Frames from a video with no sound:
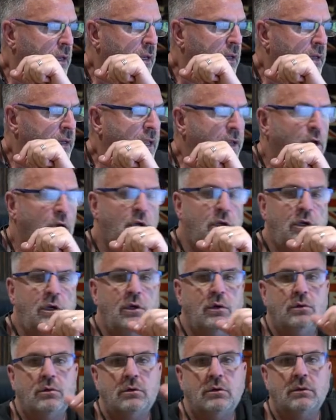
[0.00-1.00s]
Now you can
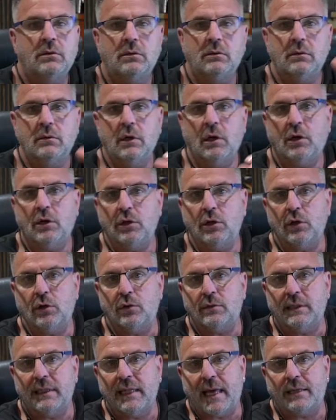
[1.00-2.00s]
use
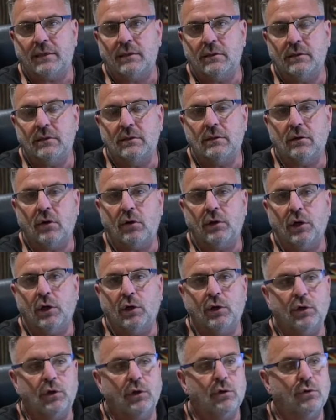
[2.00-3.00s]
letters, or you
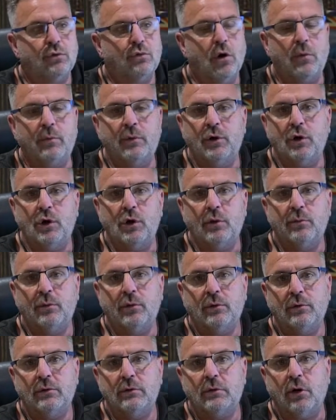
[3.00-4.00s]
can use Roman
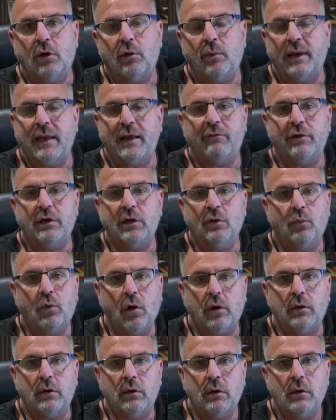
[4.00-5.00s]
numerals, or whatever you
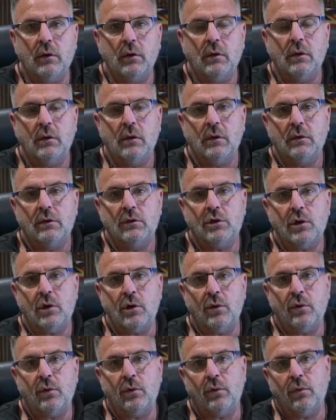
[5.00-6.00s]
want
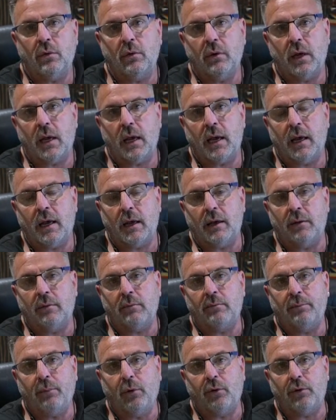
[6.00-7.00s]
to
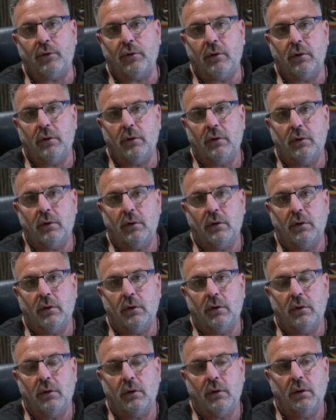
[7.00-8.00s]
put
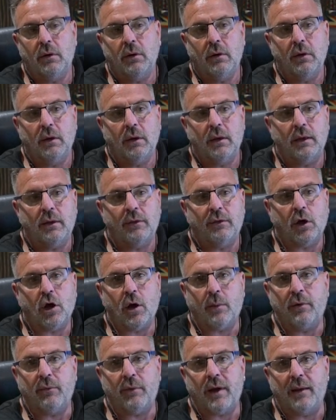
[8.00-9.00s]
the
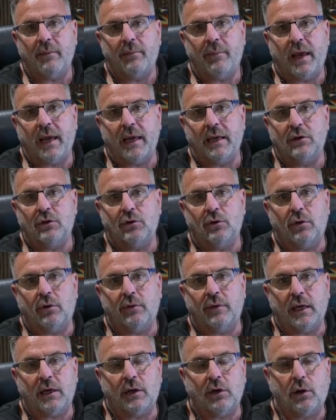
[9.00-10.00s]
copyright page or
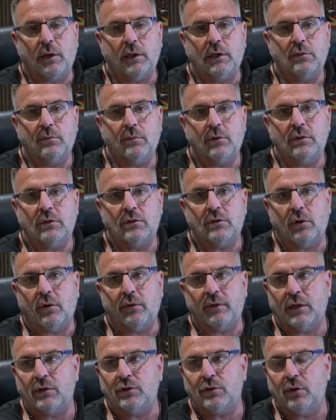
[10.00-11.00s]
the acknowledgements or
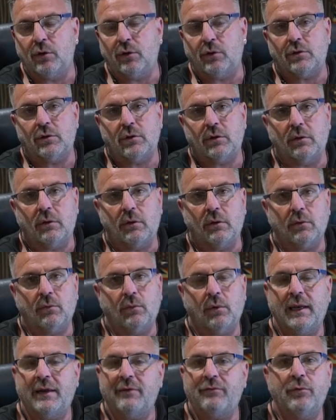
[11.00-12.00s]
the introduction or
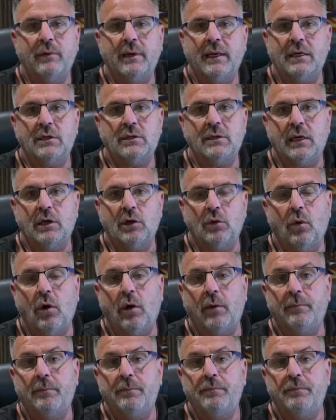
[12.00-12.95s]
whatever it is that you want